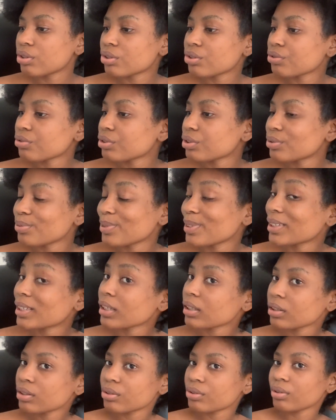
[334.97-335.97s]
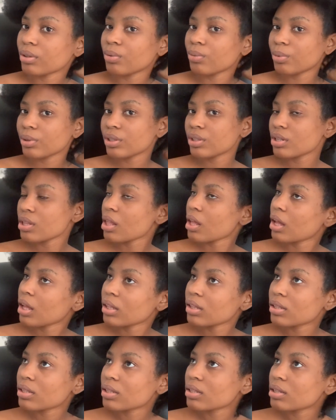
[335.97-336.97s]
during the weekend, so watch
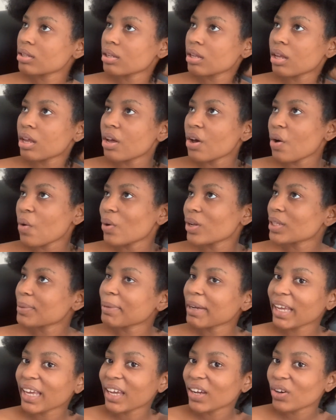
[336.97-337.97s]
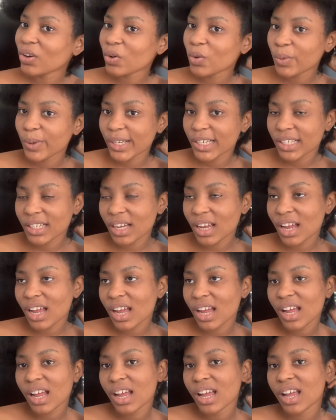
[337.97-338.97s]
that. Watch my girl
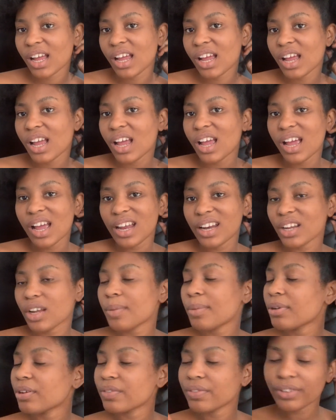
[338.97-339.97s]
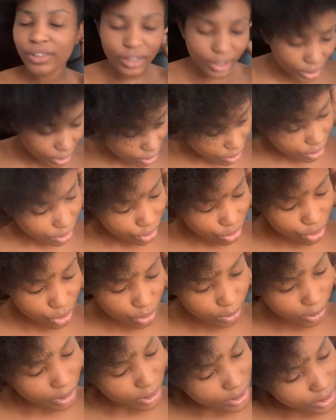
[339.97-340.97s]
Quisha. A couple of other
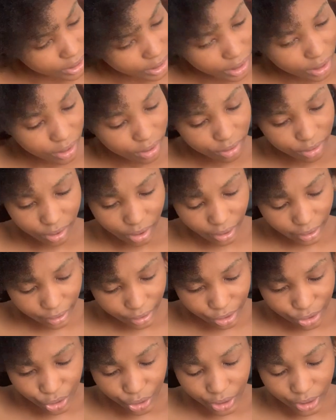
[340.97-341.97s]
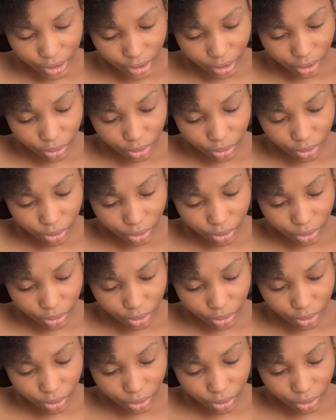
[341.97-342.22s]
YouTubers that I enjoy their